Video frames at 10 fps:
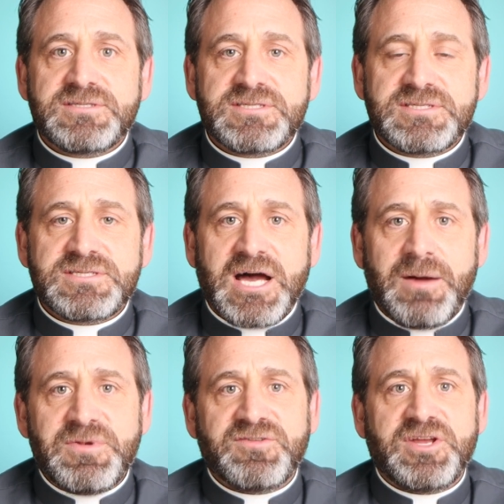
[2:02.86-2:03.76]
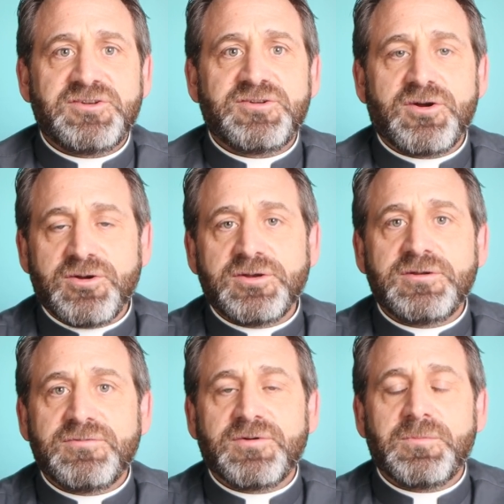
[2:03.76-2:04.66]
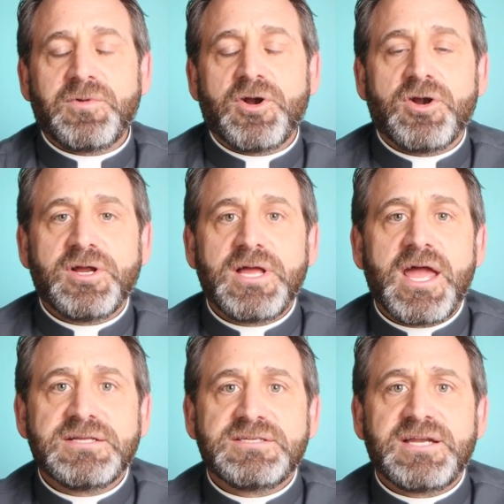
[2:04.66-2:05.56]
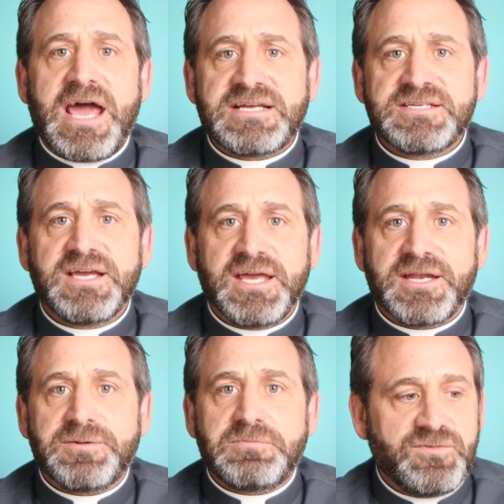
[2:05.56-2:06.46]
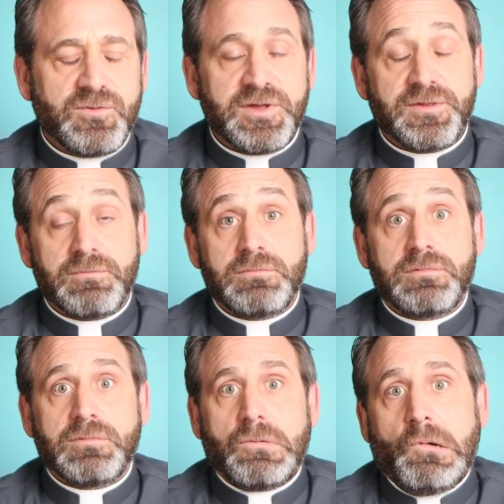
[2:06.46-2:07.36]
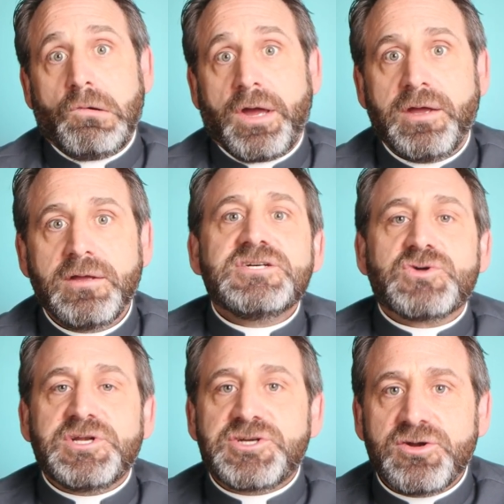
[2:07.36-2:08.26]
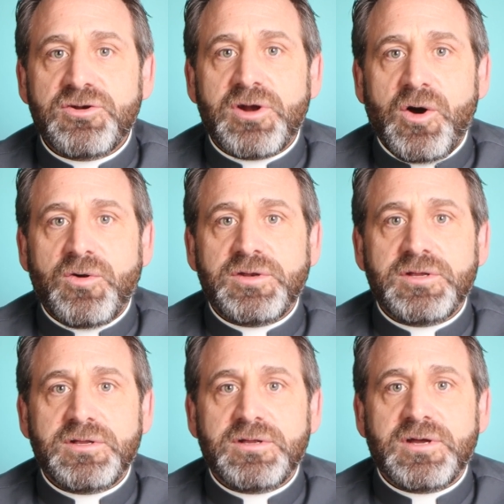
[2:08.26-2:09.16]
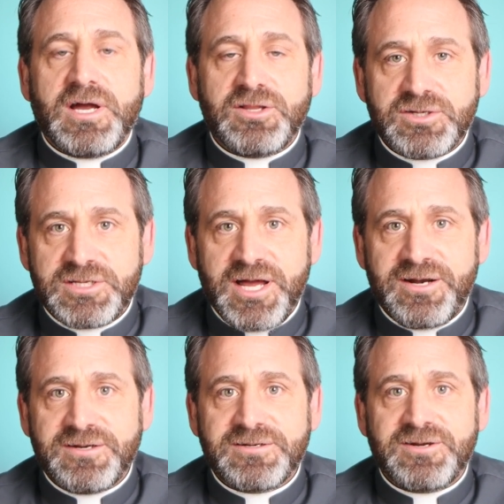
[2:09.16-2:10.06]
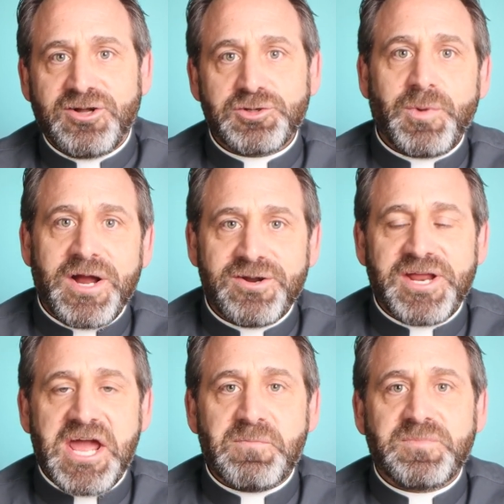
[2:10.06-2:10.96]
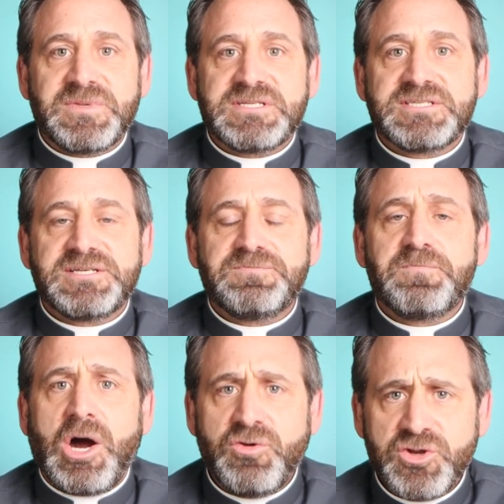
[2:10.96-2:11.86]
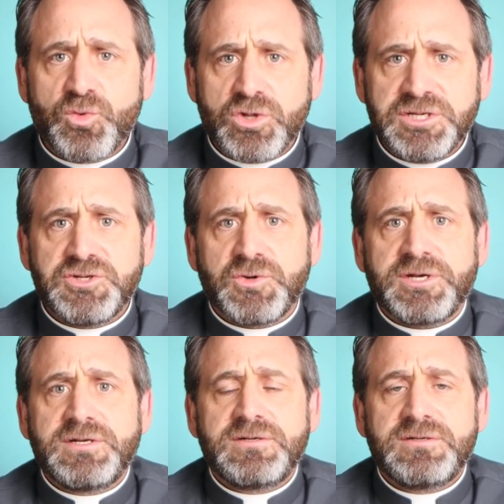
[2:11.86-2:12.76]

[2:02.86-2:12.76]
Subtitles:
stopped me as I turned from her and said, ask again. So I thought, oh, okay. So I turned around, I looked at her, called her by her name and said, how are you really doing?